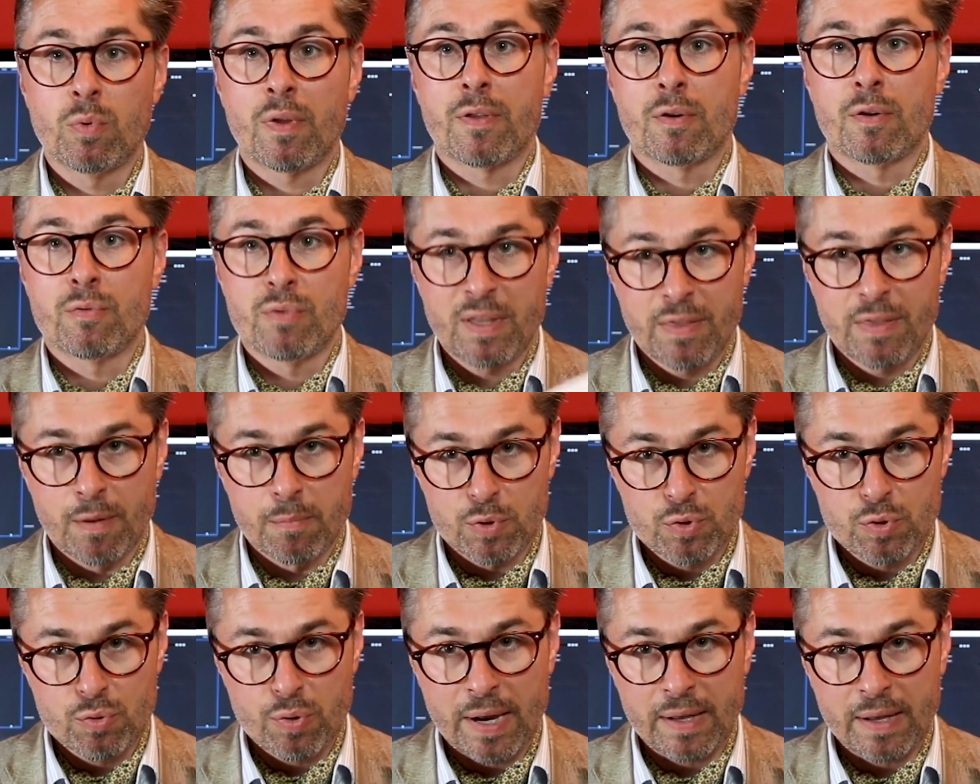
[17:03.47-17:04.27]
with a rhythm
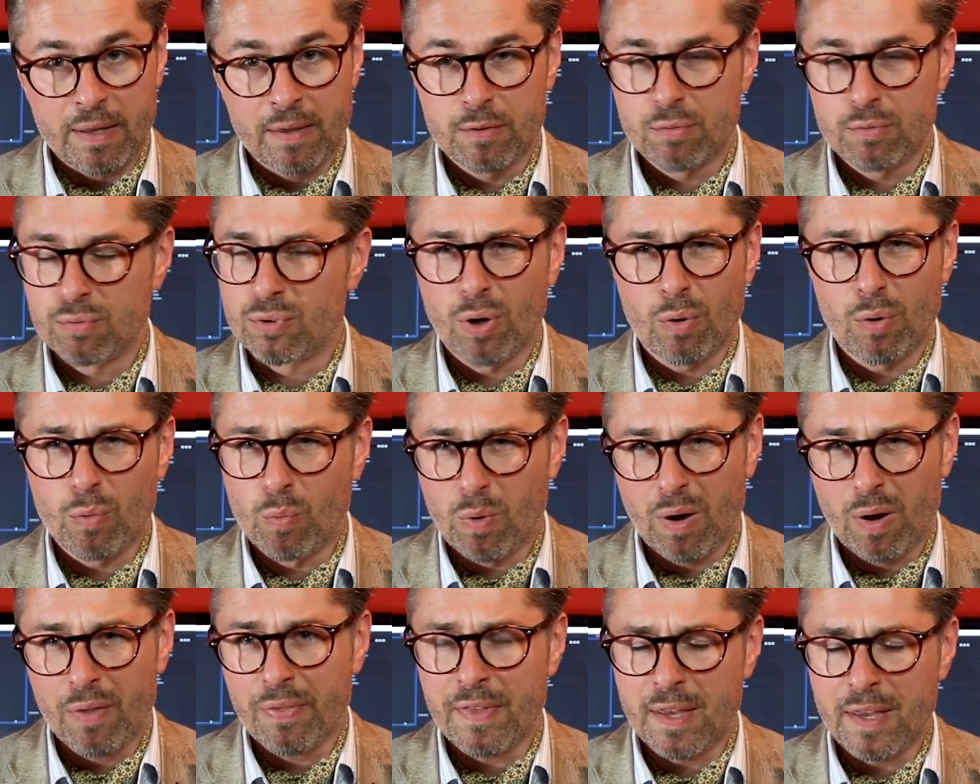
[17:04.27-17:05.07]
track, and you don't
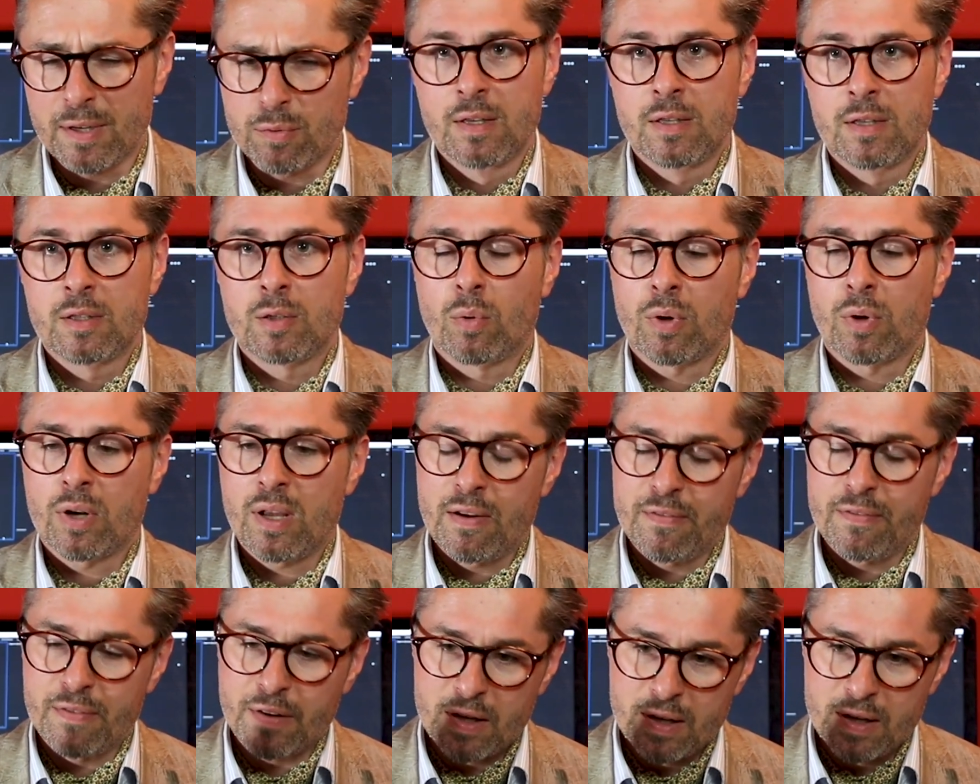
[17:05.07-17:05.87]
want that. You want to
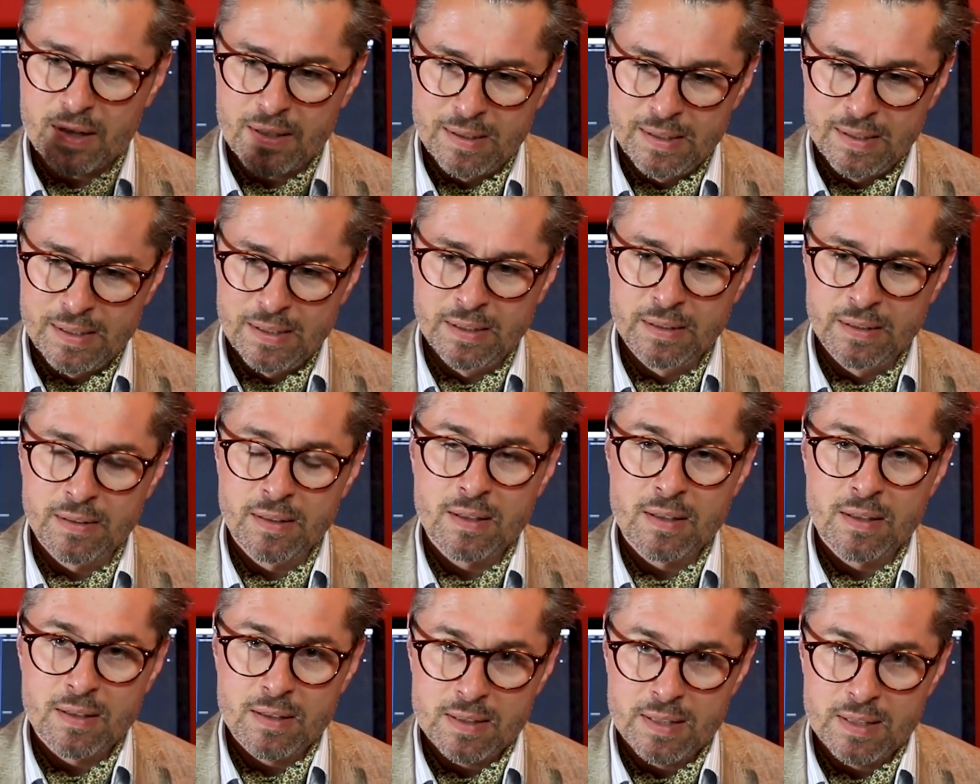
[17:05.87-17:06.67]
have a clean
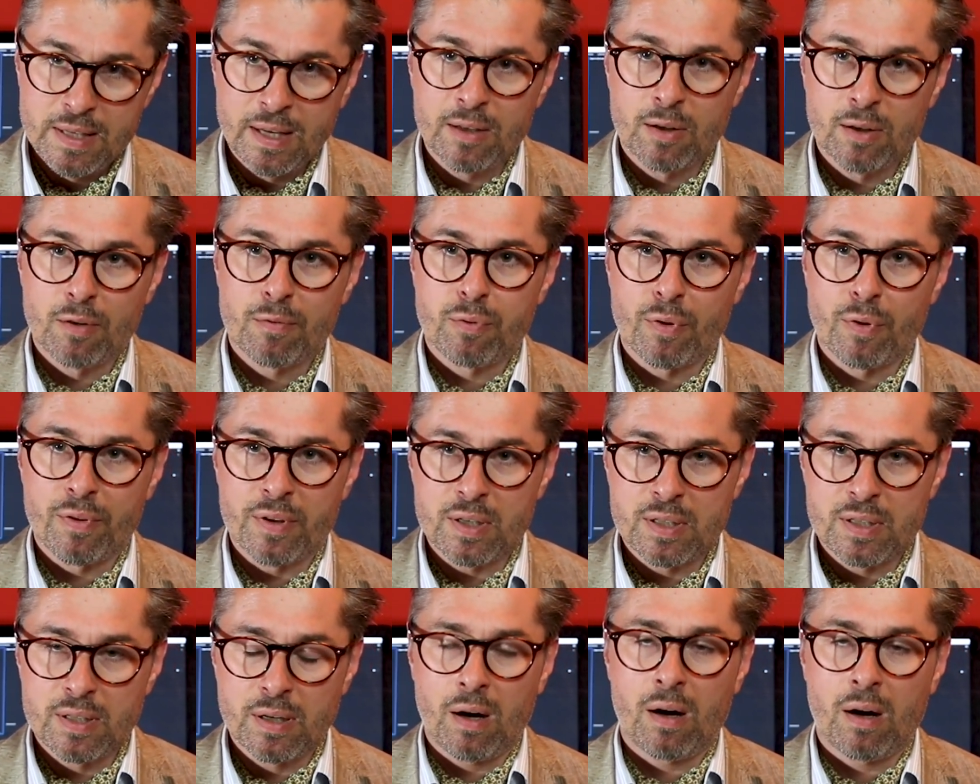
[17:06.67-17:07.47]
signal for the
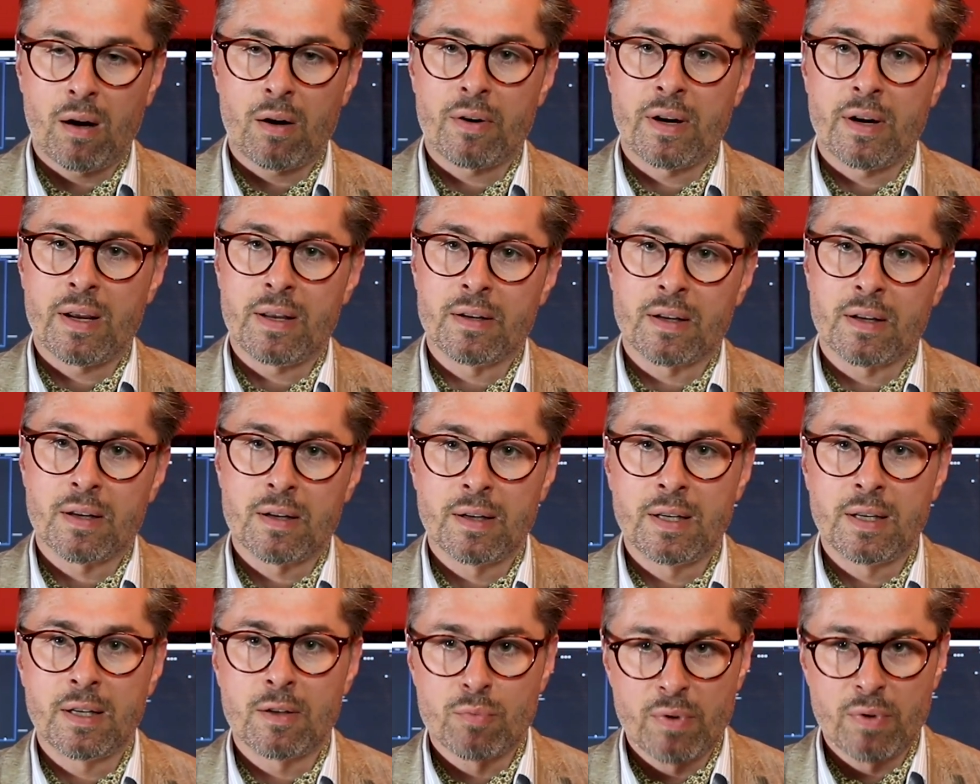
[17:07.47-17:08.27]
guitar and a
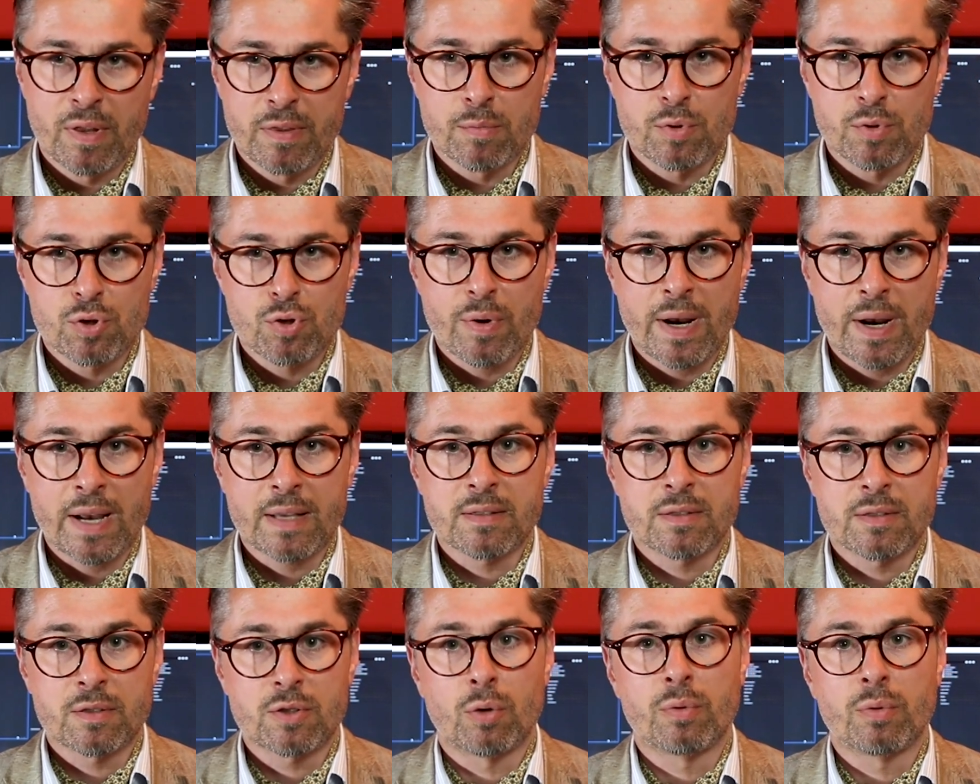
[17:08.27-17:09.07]
clean rhythm track
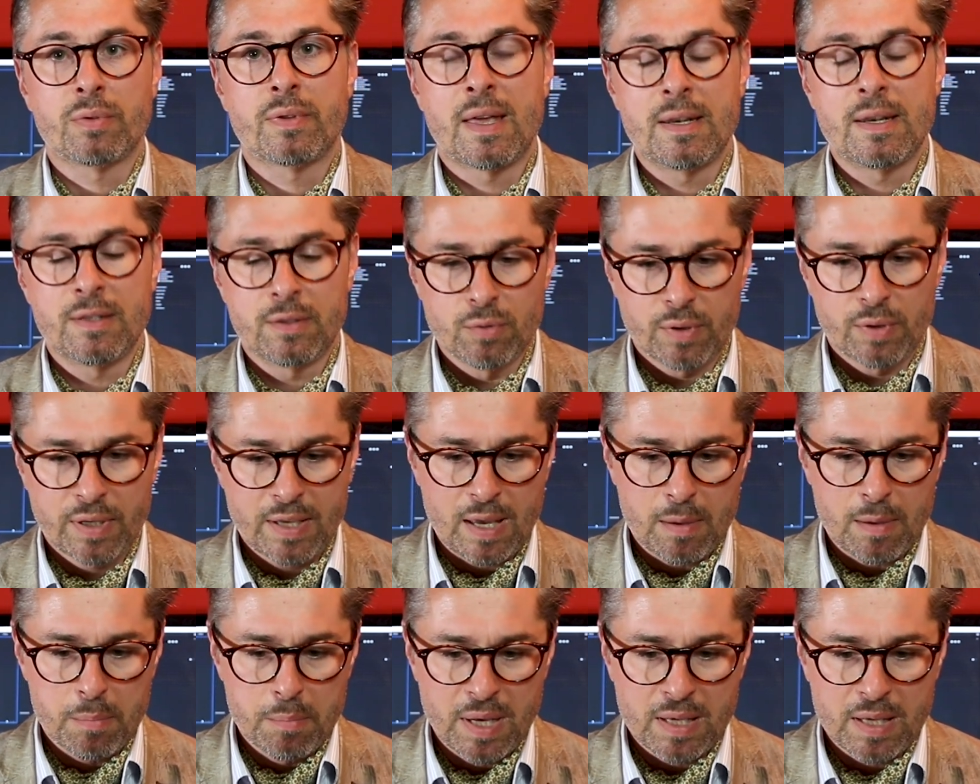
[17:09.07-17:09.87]
so that you
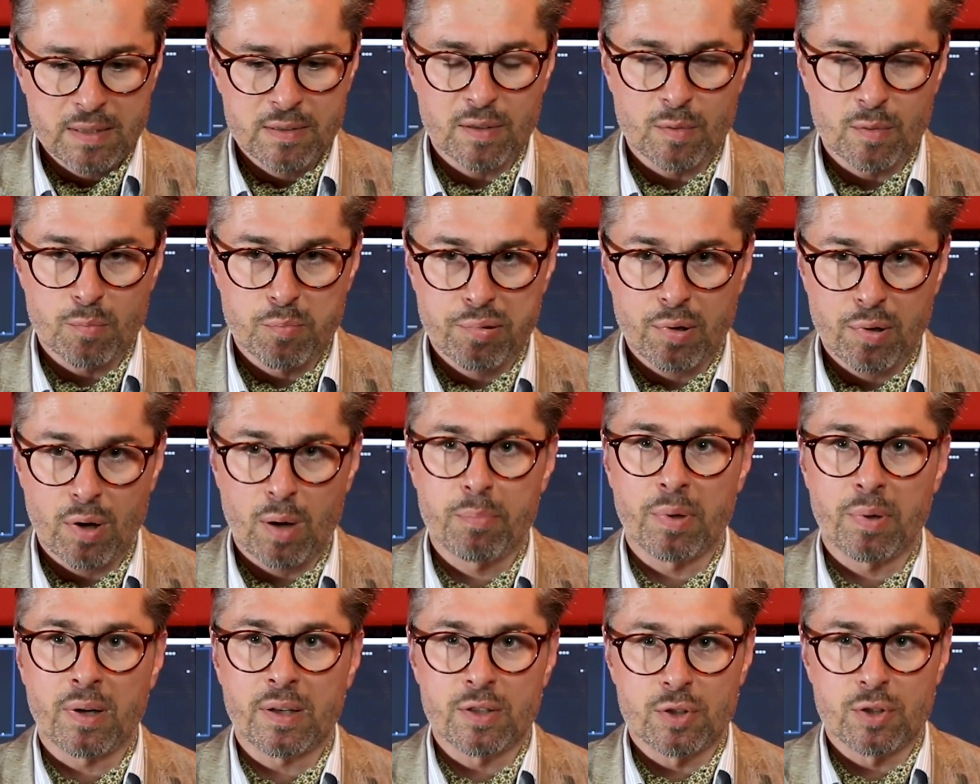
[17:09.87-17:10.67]
can mix it
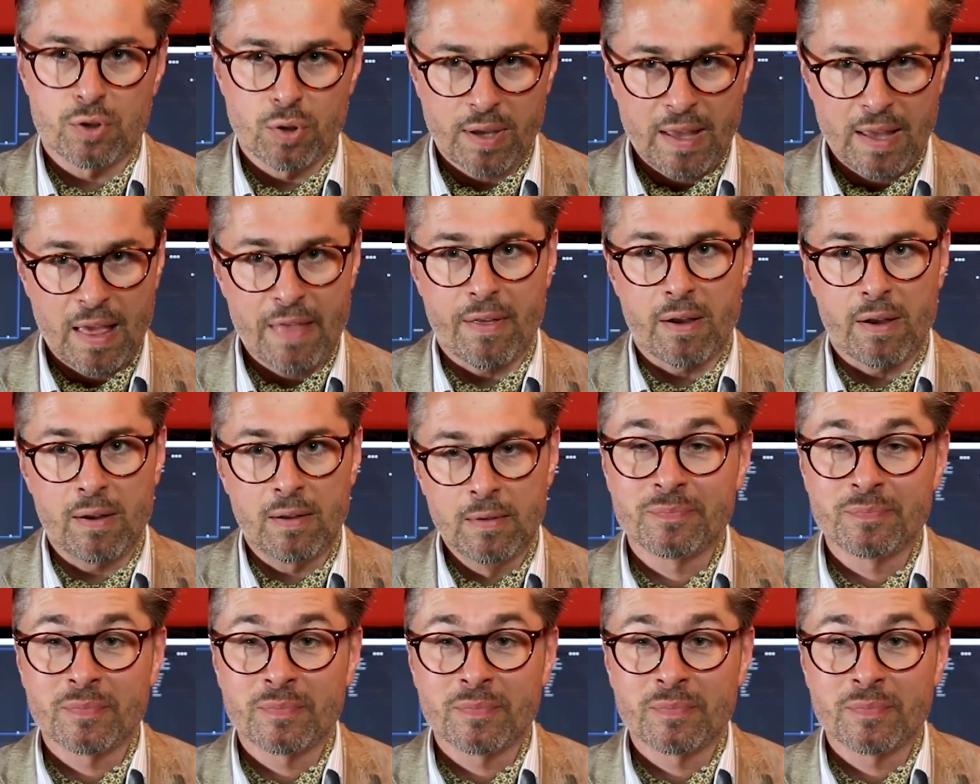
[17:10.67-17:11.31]
properly together.